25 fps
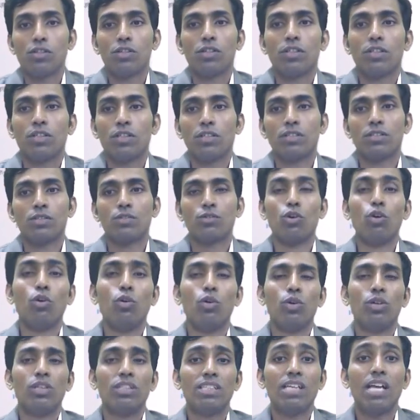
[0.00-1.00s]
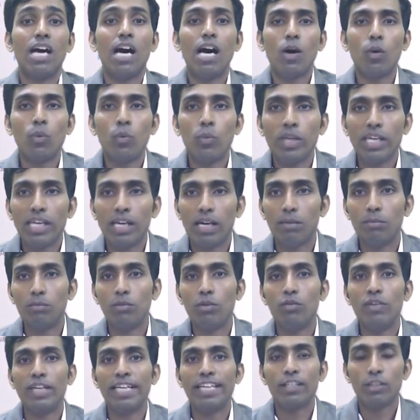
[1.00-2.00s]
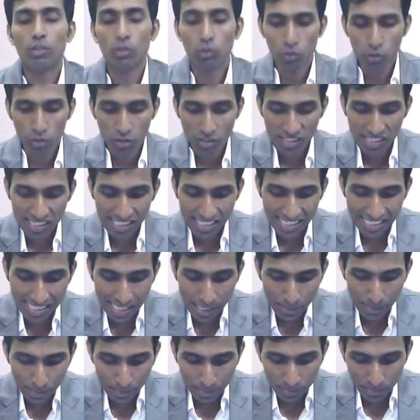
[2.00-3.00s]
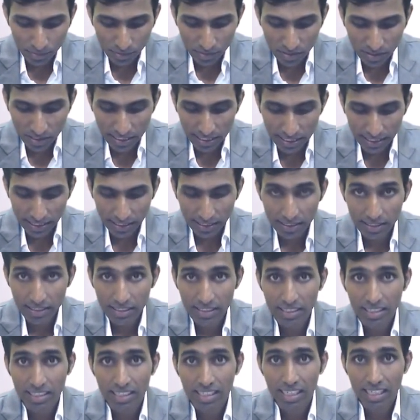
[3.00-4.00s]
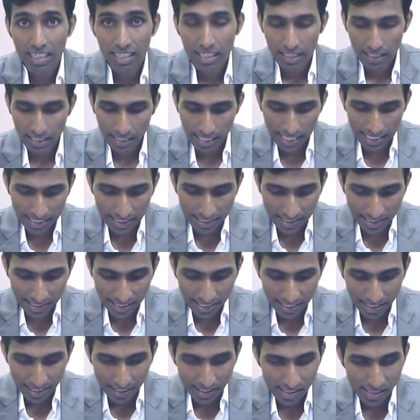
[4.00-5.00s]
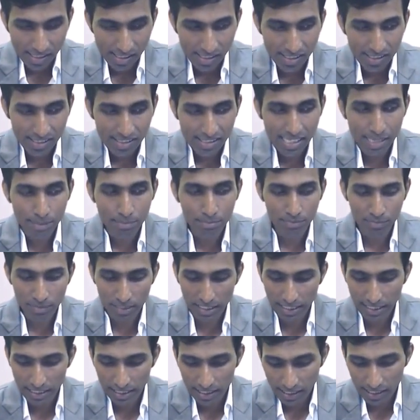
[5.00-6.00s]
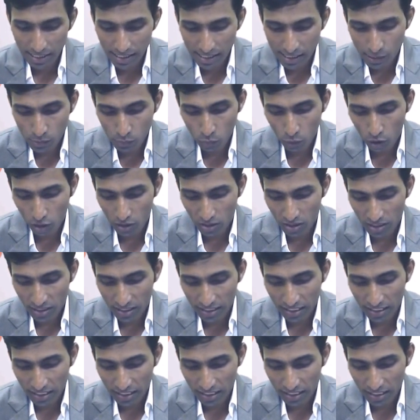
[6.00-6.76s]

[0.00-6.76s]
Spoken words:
So now we are moving to step 3. Let's say step 3 is what?